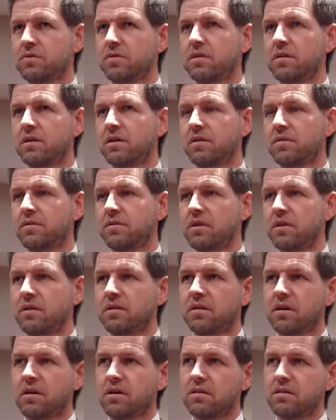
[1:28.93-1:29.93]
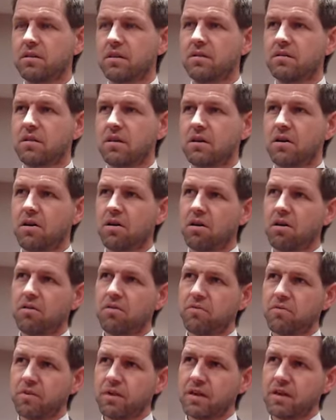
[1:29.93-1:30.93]
The
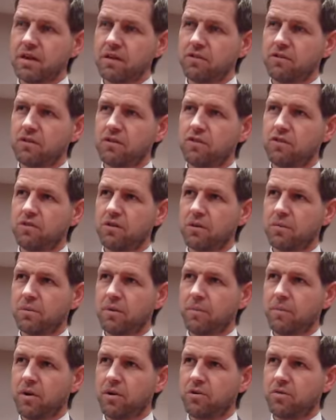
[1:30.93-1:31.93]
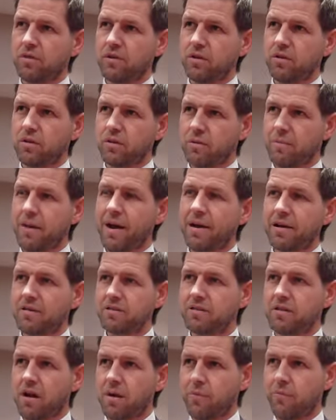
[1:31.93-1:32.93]
card reading system, the part of it, the
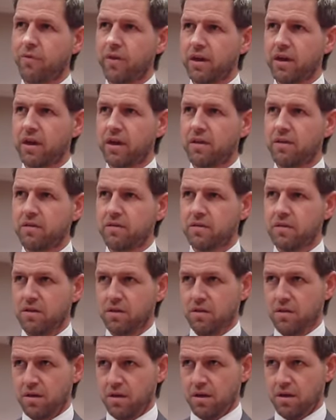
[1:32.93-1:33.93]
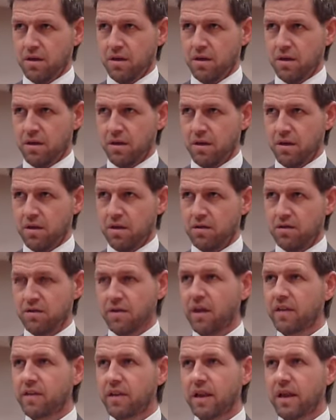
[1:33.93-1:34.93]
magstripe thing, is in
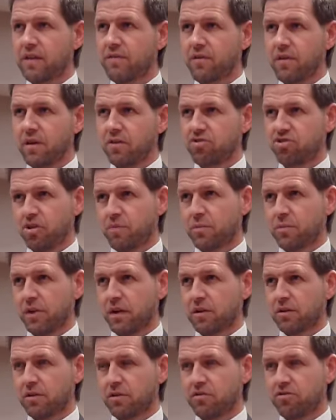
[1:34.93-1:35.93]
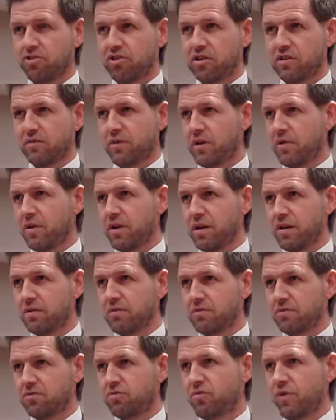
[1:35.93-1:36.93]
Scandinavia, chip technology is very
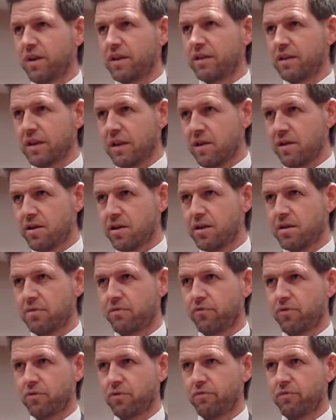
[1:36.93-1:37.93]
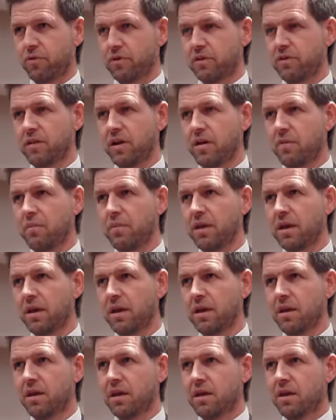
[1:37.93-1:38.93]
trendy for the time
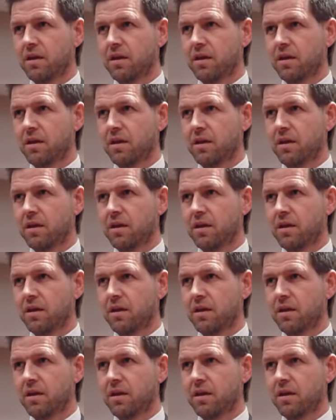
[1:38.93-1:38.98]
being.